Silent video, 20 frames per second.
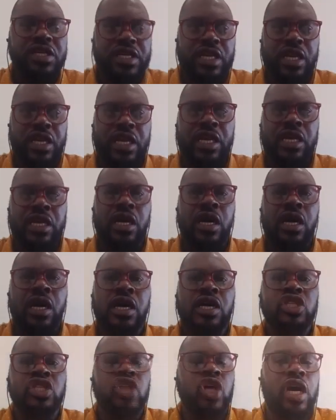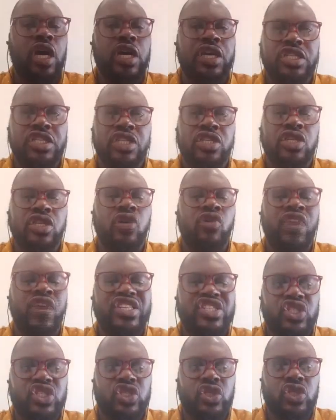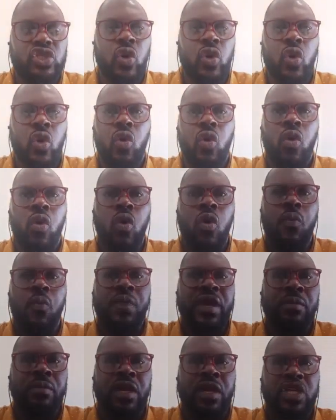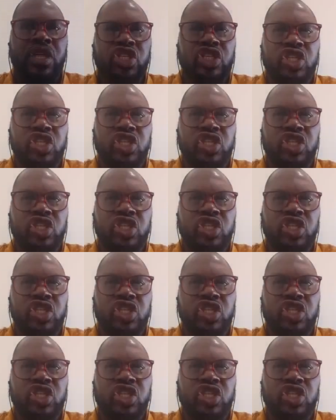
politically targeted arrest or being